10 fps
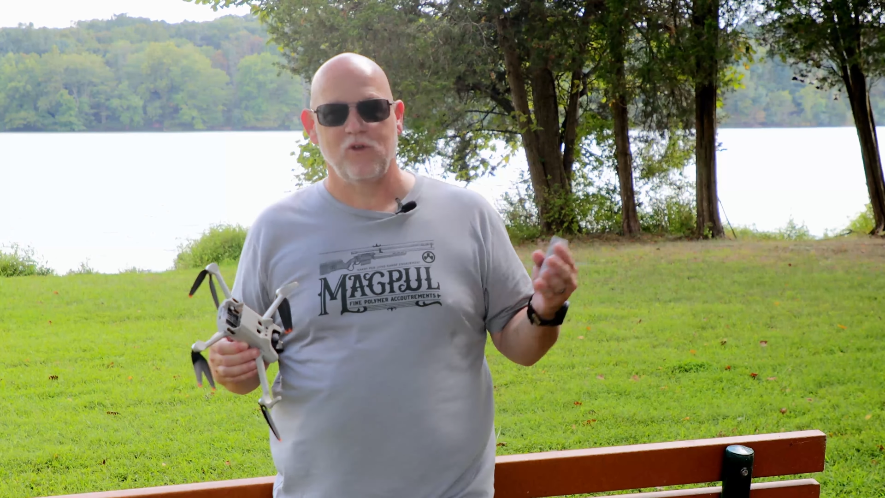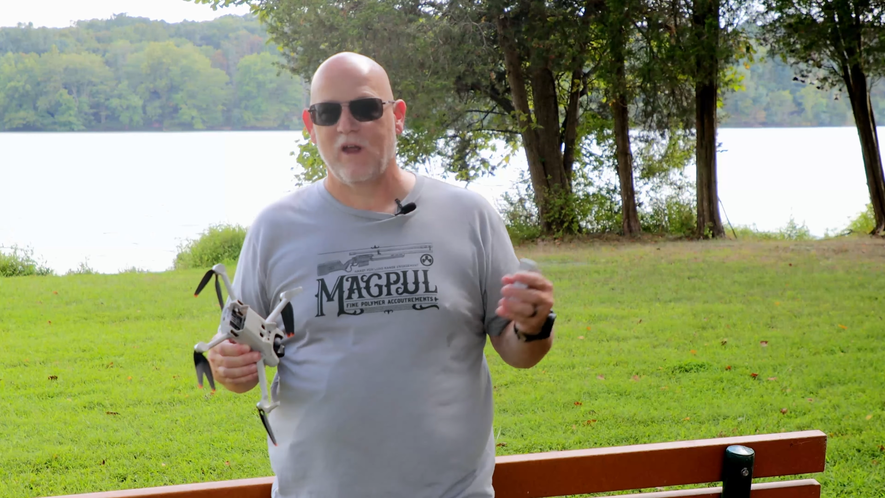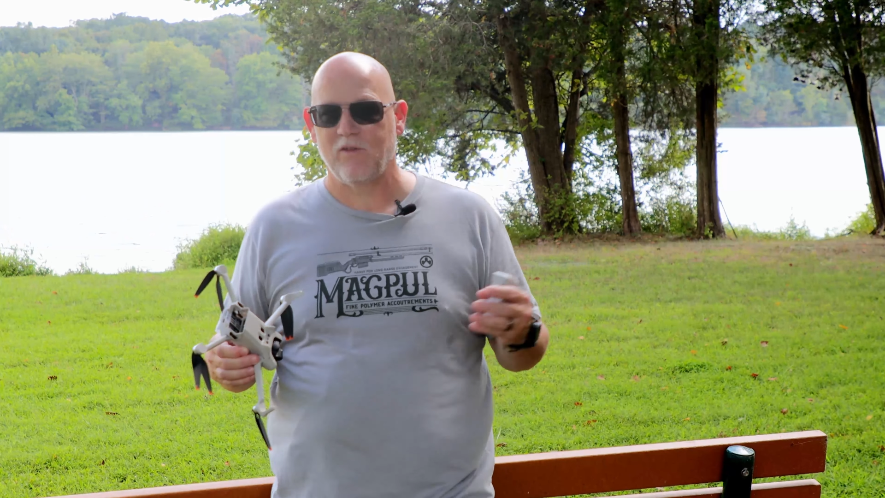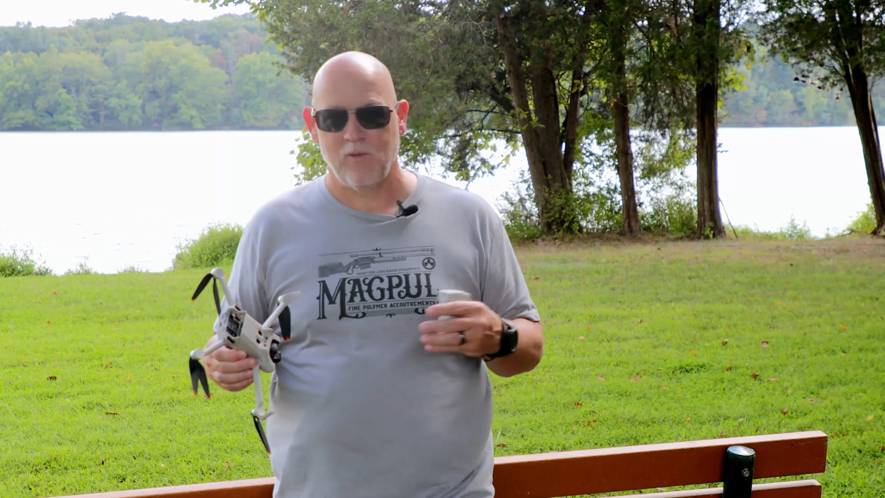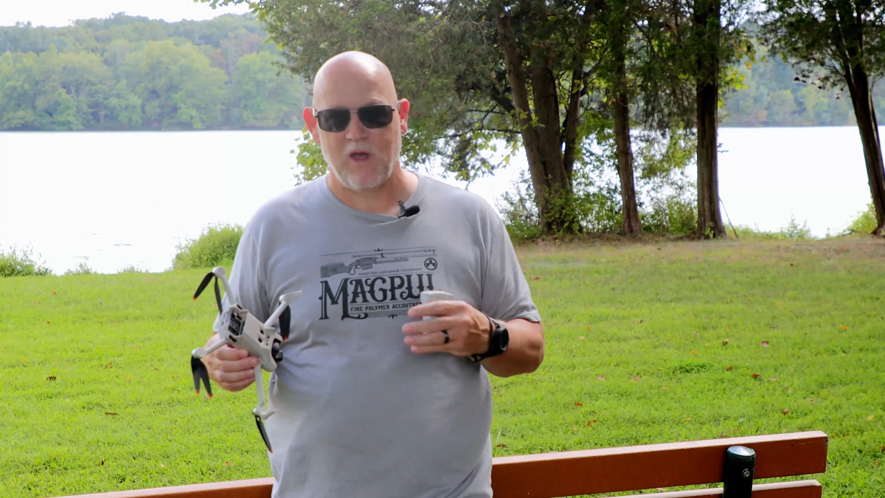you'd
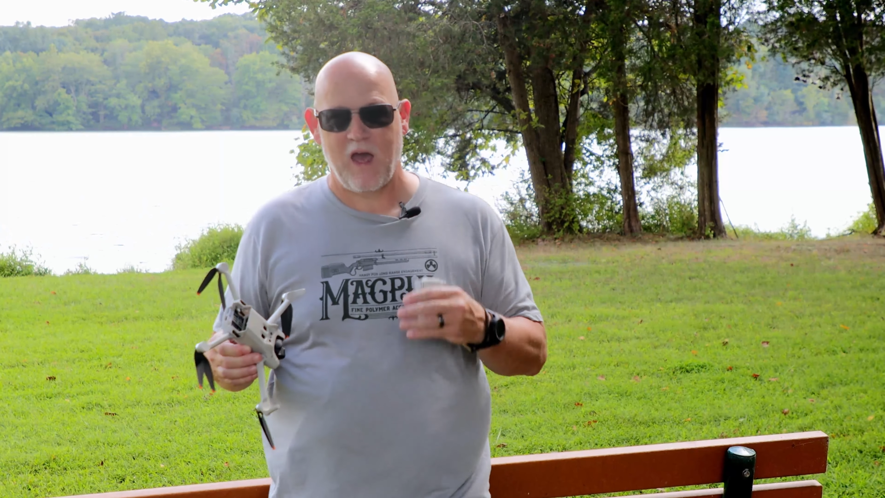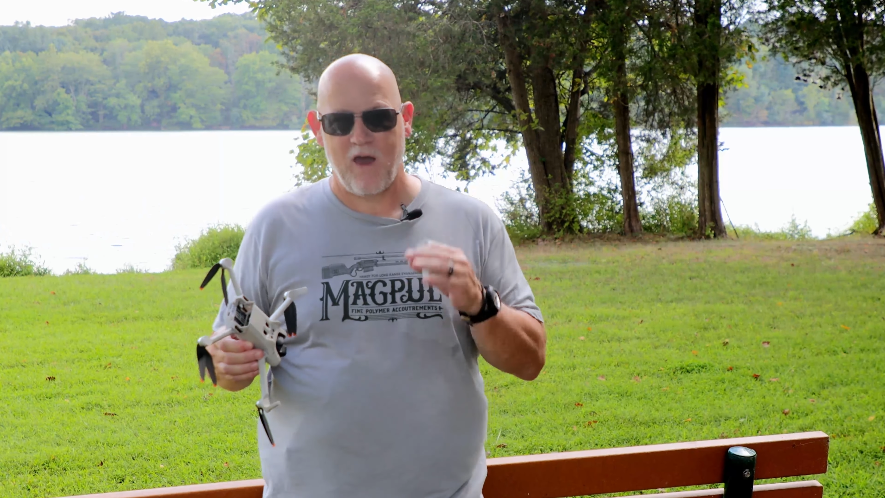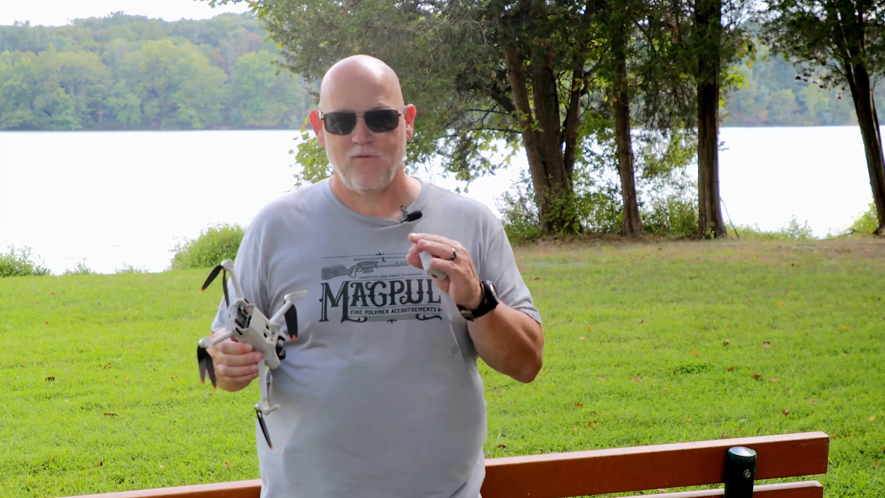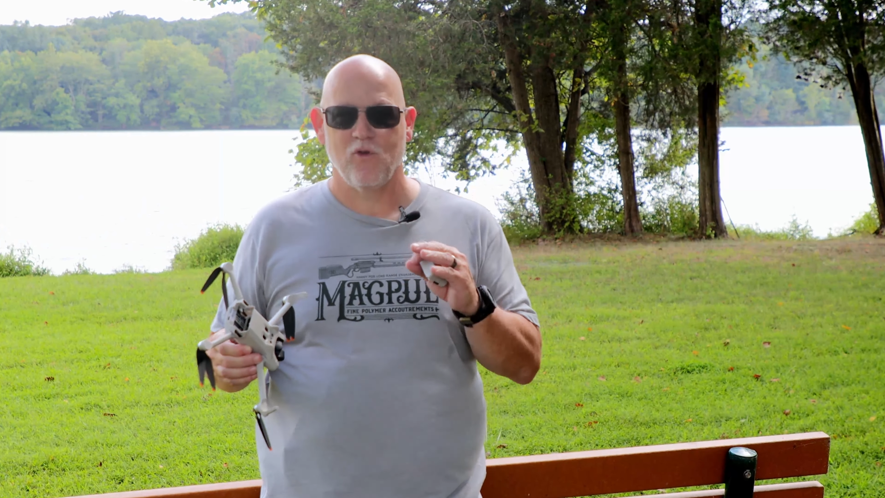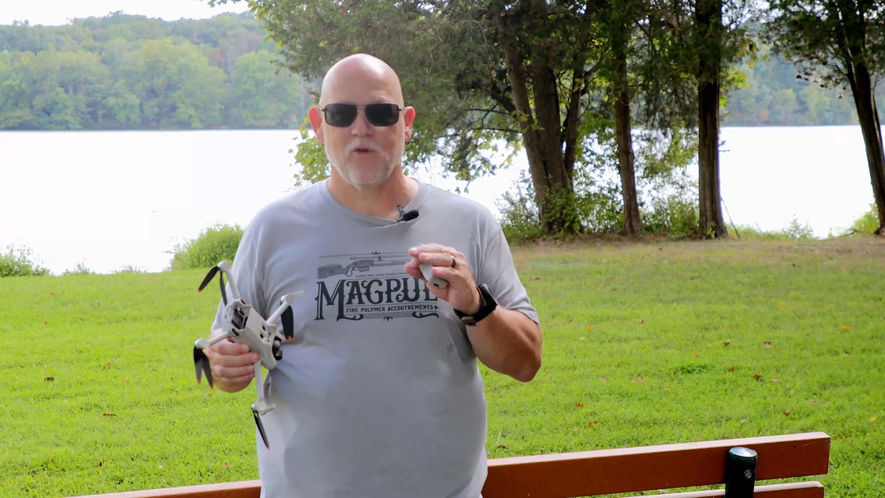have to
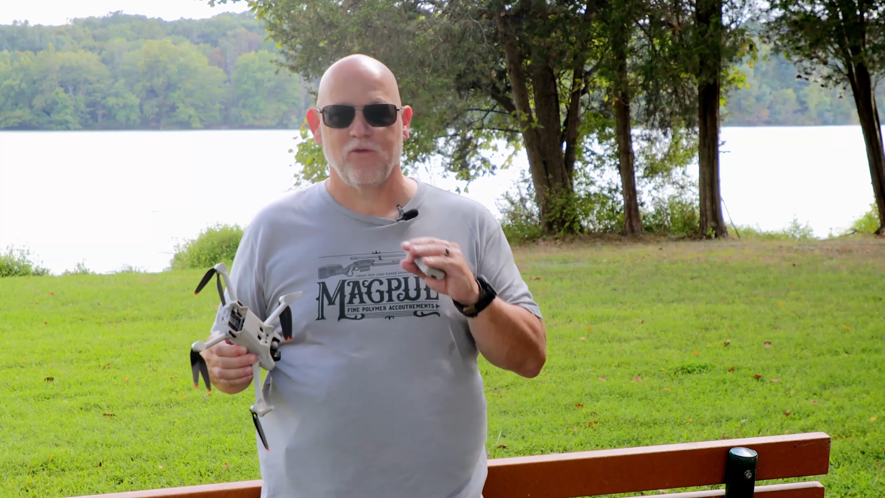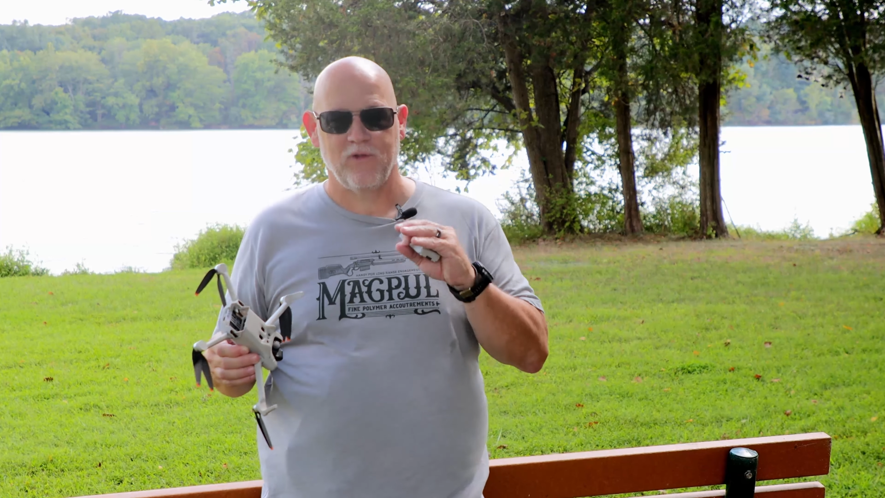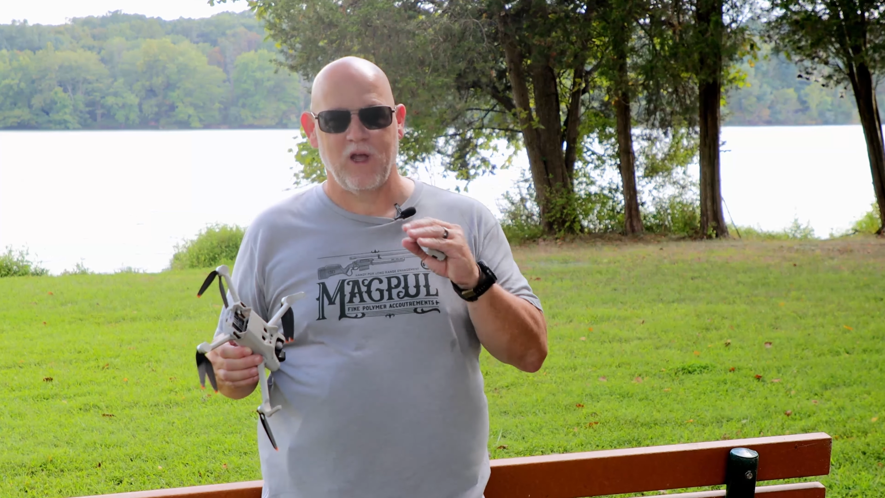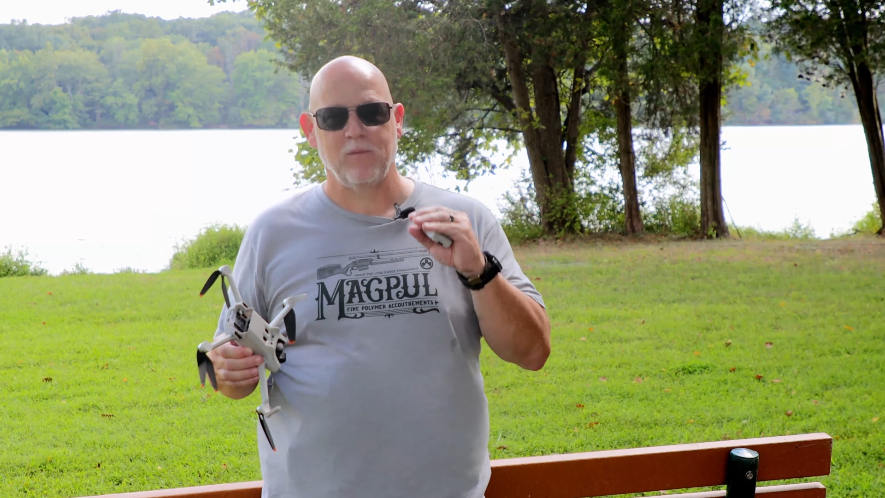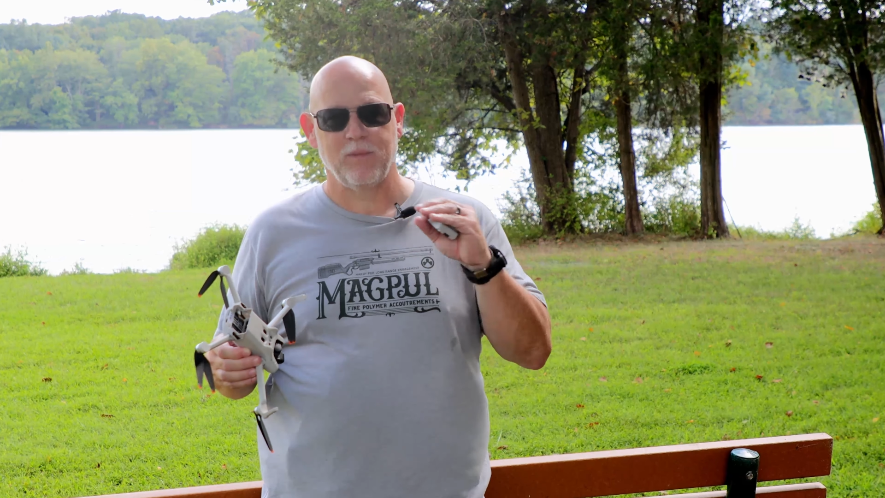have your
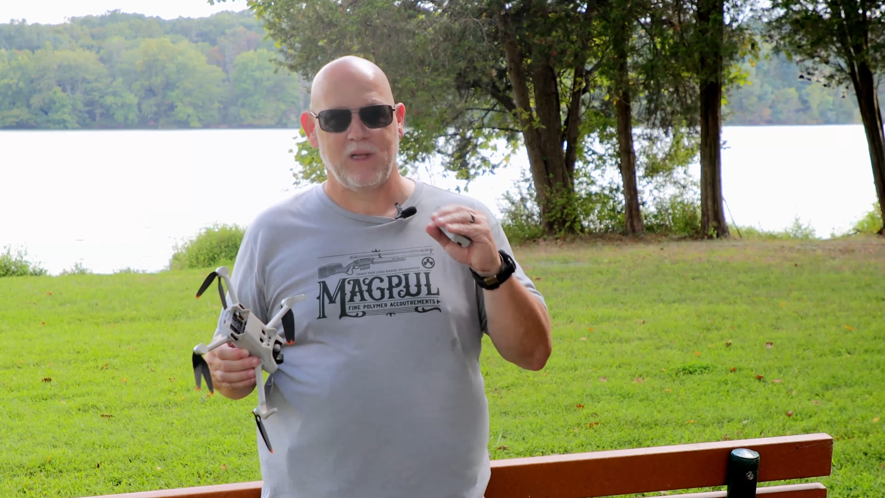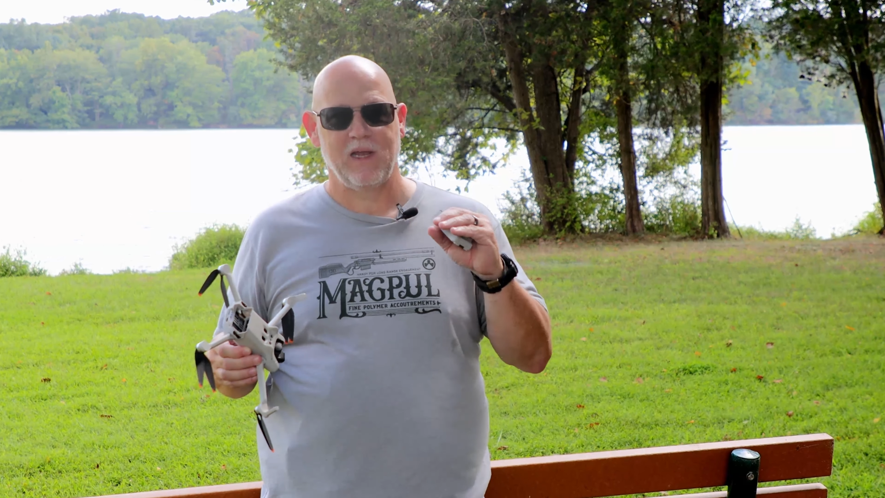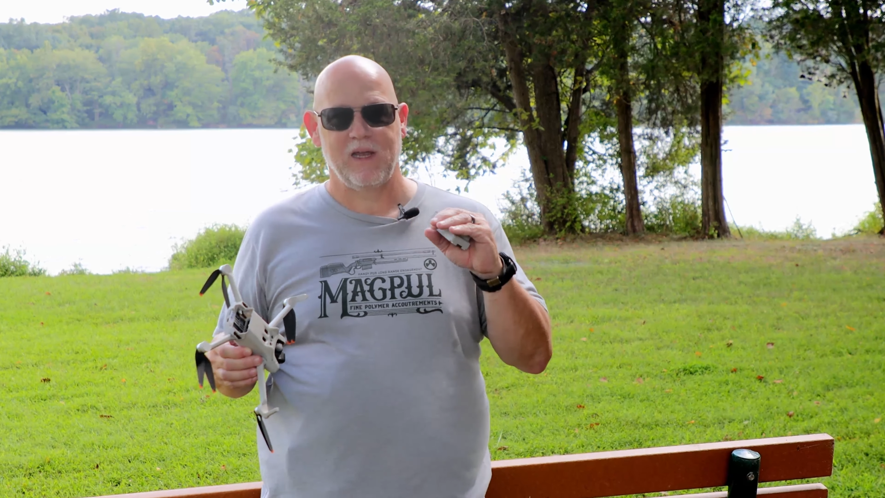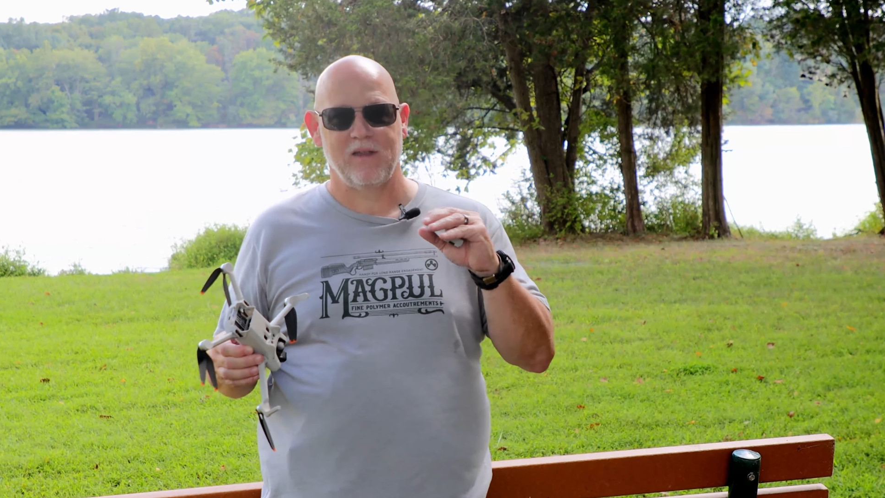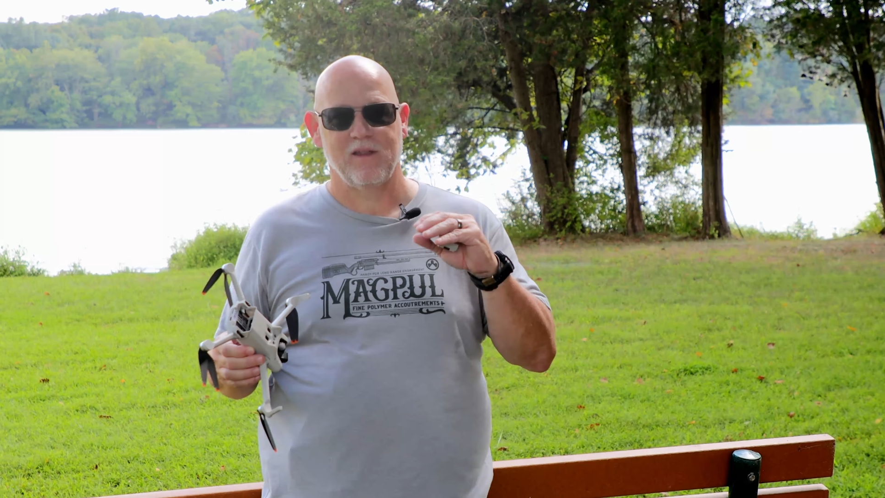flight
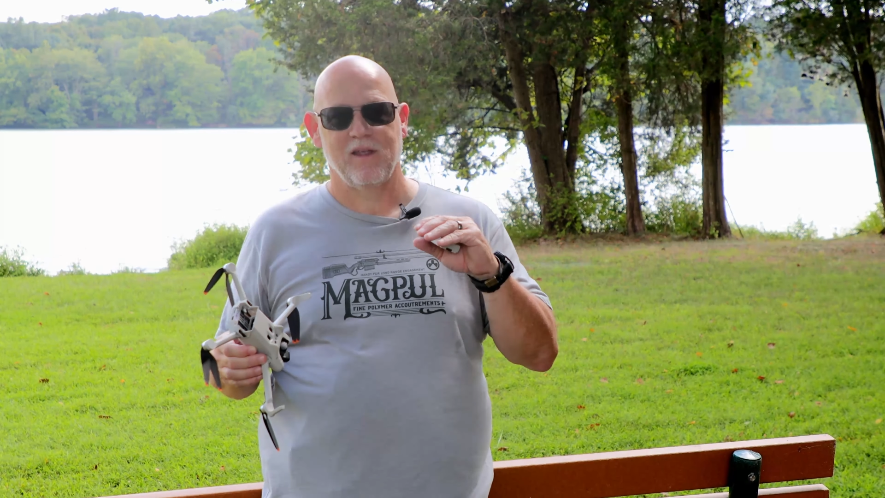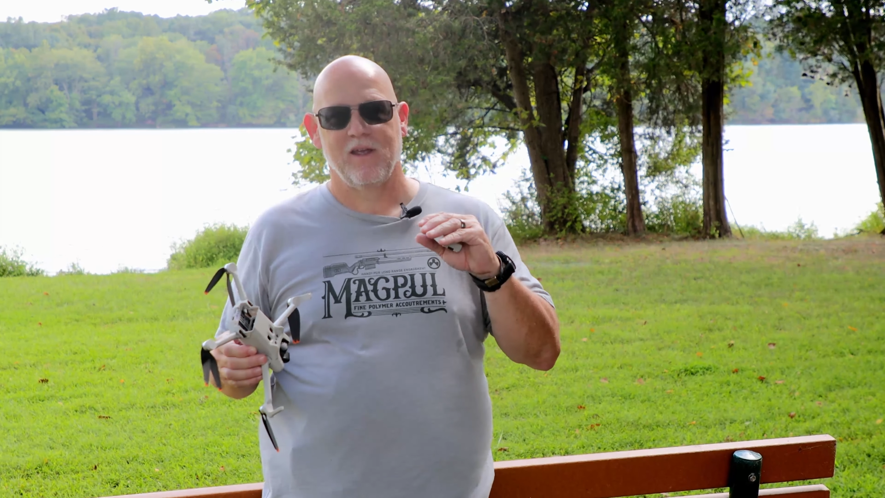plan